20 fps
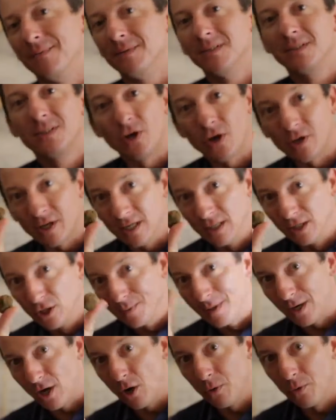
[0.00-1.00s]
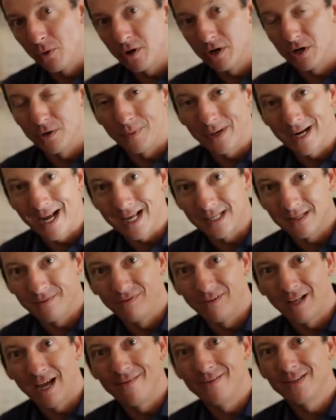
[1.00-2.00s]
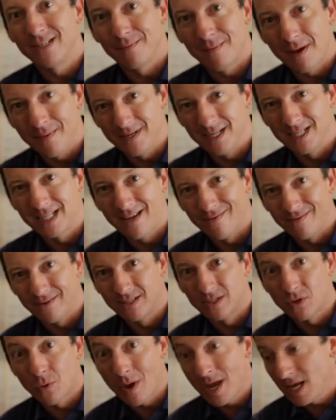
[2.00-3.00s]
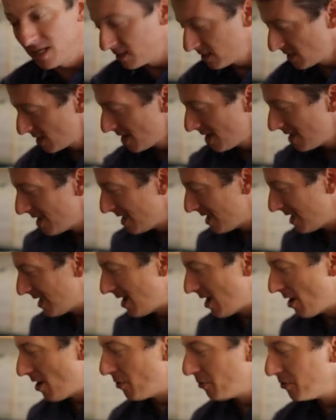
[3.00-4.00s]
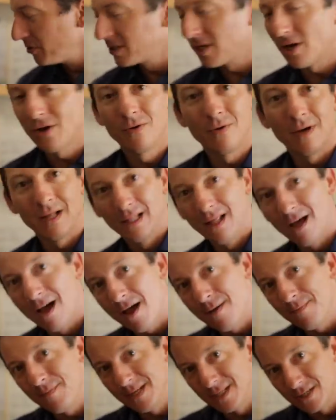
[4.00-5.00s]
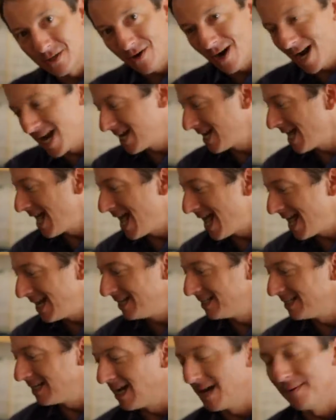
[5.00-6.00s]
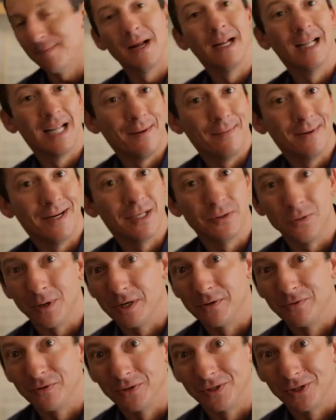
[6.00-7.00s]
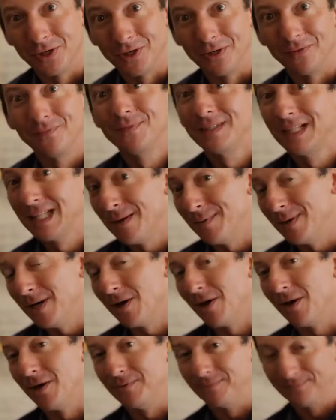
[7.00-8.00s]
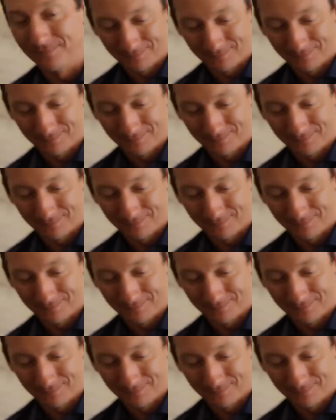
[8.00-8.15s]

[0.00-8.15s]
Soak it in a little bit of hot water to bring out some flavours and maybe just give it a squeeze. Also, a lime is great, and a lemon is wonderful too. Let me know.